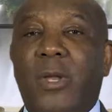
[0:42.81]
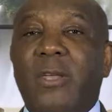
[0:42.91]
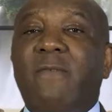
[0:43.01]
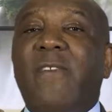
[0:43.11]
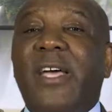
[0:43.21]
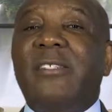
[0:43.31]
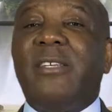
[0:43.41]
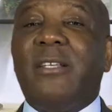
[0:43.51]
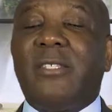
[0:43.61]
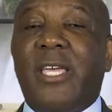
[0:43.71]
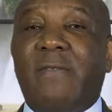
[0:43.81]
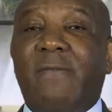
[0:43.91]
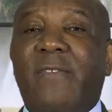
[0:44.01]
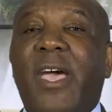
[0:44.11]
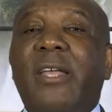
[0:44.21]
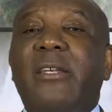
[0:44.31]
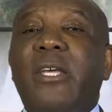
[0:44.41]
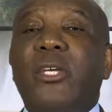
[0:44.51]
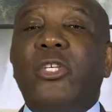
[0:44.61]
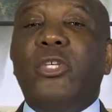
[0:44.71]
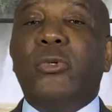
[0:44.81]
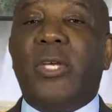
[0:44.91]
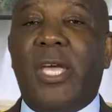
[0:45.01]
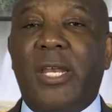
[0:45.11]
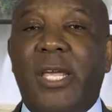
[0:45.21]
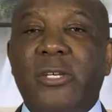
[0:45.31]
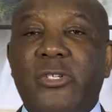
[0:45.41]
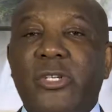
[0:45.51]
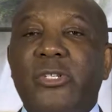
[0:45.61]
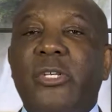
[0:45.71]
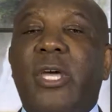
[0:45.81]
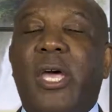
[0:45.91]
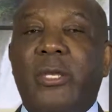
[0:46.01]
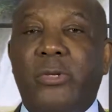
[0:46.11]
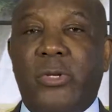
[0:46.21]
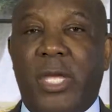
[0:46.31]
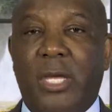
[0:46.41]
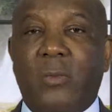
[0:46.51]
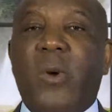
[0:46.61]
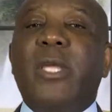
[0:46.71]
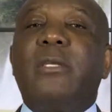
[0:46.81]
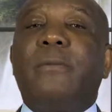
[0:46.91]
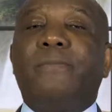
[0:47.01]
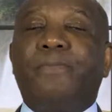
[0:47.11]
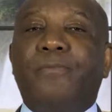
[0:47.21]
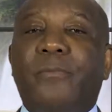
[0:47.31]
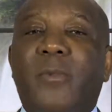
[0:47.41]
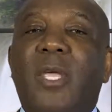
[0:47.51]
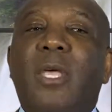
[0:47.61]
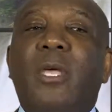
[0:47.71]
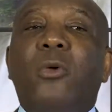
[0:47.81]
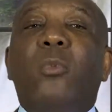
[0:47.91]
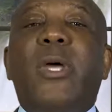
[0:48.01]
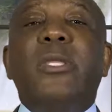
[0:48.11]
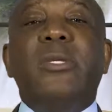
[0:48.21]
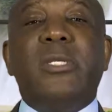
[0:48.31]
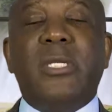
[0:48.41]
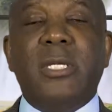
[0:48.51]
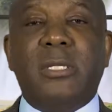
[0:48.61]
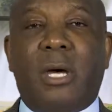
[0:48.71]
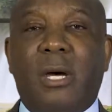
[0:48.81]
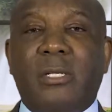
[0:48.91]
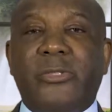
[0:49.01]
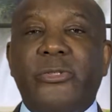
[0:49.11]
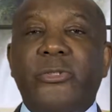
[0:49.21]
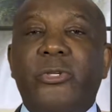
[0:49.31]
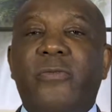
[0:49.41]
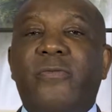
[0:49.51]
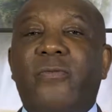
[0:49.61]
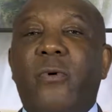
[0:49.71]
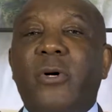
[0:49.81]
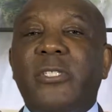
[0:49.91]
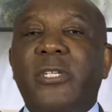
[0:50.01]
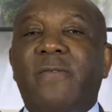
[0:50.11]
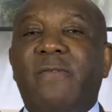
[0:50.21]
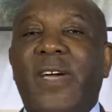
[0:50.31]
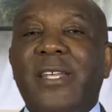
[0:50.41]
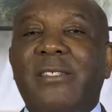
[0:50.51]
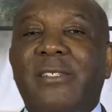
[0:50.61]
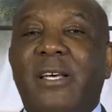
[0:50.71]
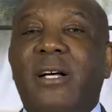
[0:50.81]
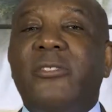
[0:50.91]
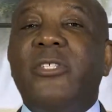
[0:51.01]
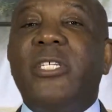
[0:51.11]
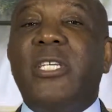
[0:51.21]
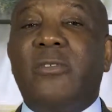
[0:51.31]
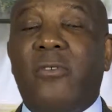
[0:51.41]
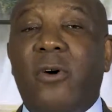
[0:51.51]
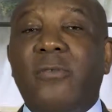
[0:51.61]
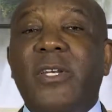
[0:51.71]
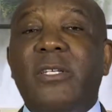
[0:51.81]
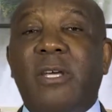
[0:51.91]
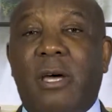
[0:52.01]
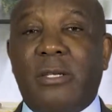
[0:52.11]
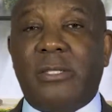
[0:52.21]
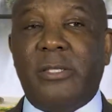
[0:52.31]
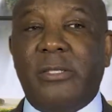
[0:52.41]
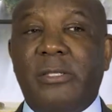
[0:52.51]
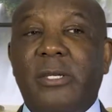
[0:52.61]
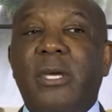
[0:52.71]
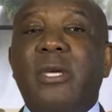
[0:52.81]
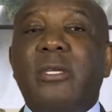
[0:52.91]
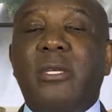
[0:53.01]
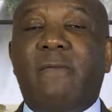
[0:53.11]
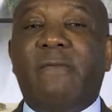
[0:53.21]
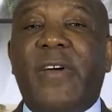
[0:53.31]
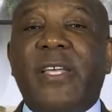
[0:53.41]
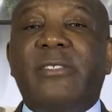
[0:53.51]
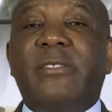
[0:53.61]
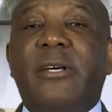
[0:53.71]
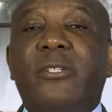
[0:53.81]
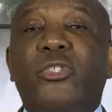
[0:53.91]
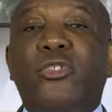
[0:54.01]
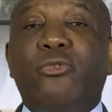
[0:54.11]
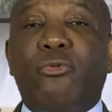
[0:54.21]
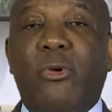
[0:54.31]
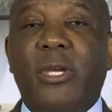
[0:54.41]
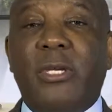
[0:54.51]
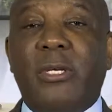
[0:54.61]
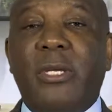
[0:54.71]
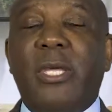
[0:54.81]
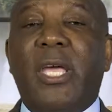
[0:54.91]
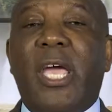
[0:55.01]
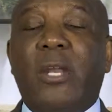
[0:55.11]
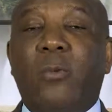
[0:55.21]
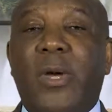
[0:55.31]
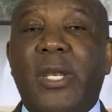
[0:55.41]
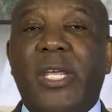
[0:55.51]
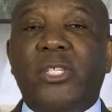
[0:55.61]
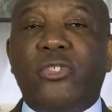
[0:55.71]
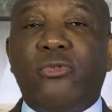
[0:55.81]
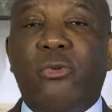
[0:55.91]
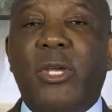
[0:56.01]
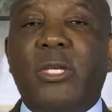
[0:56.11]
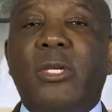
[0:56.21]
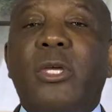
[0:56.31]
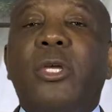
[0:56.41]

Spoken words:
when your fat cells get fat, you gain inches and you gain weight. When you detox, you force your fat cells to give off their toxins. Your fat cells shrink, and when they shrink,